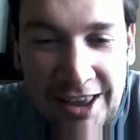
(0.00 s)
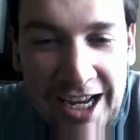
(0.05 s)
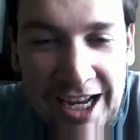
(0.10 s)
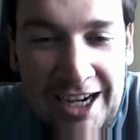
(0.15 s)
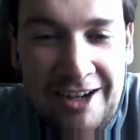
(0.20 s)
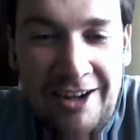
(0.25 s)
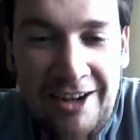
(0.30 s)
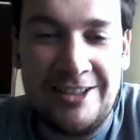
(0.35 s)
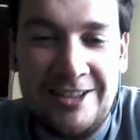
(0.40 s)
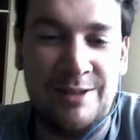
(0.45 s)
Locke.
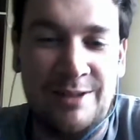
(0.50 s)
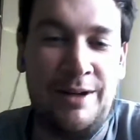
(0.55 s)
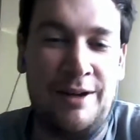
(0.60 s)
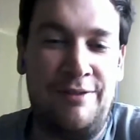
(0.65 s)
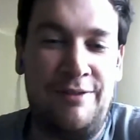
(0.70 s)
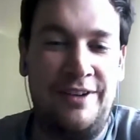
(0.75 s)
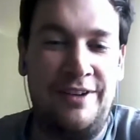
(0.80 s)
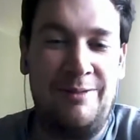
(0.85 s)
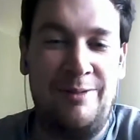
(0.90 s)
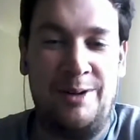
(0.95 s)
Also, one
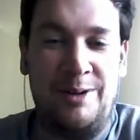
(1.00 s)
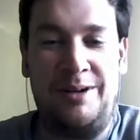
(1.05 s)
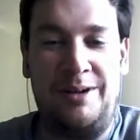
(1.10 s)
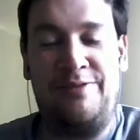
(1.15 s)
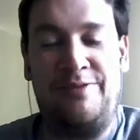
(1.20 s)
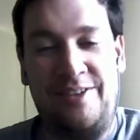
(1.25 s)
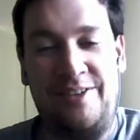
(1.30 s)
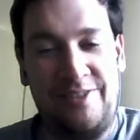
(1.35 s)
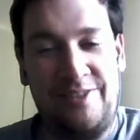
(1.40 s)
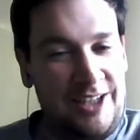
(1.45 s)
of my
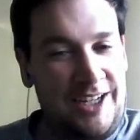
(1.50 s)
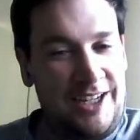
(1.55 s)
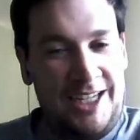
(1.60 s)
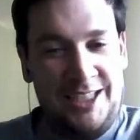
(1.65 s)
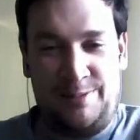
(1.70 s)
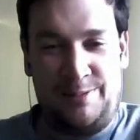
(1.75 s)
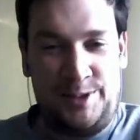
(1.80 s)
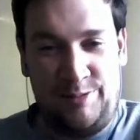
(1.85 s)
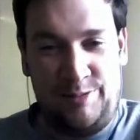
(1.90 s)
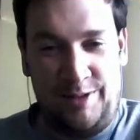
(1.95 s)
favorite lines
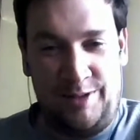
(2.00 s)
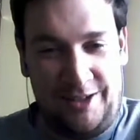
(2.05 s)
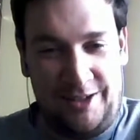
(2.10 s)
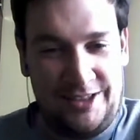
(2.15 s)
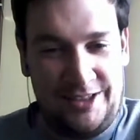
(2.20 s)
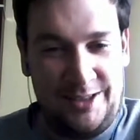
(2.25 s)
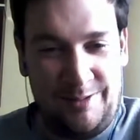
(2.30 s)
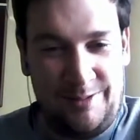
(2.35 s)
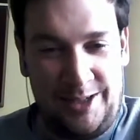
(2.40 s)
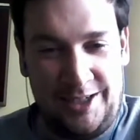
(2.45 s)
from Swingers
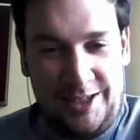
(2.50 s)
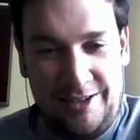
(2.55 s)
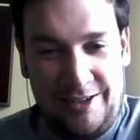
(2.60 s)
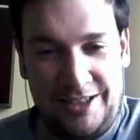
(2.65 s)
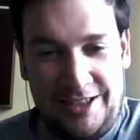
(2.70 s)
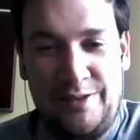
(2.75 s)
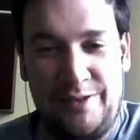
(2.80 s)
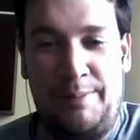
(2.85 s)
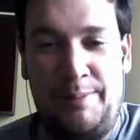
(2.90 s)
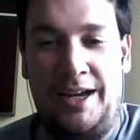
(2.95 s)
is when he goes,
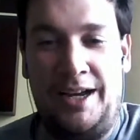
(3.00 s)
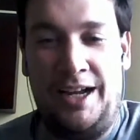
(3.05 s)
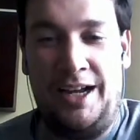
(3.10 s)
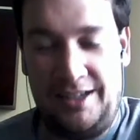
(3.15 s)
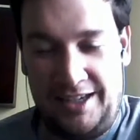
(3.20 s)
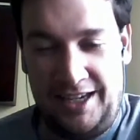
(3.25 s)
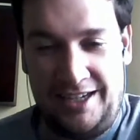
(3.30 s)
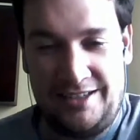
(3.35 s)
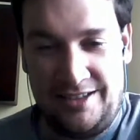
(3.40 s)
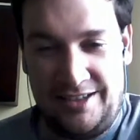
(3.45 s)
"Oh, the
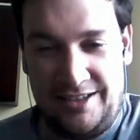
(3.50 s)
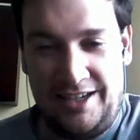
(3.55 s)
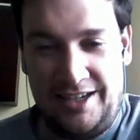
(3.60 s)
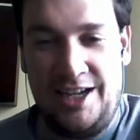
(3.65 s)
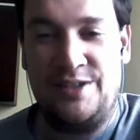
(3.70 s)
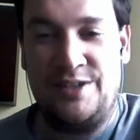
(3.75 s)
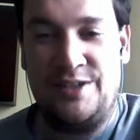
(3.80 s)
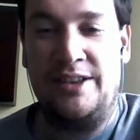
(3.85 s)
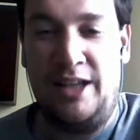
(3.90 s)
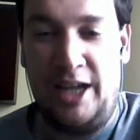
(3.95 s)
pancakes of the
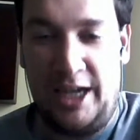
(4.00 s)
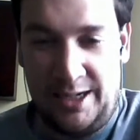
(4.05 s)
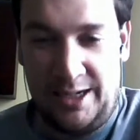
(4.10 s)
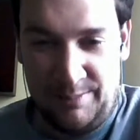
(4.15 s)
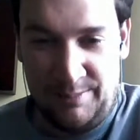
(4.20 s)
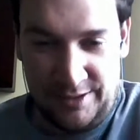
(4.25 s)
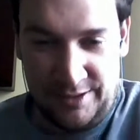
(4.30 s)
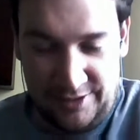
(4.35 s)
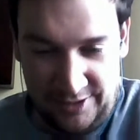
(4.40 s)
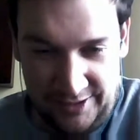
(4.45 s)
Age of
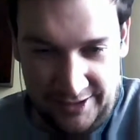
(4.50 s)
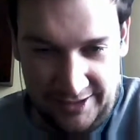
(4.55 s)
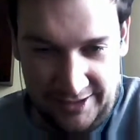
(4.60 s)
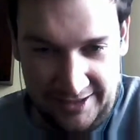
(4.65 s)
Enlightenment."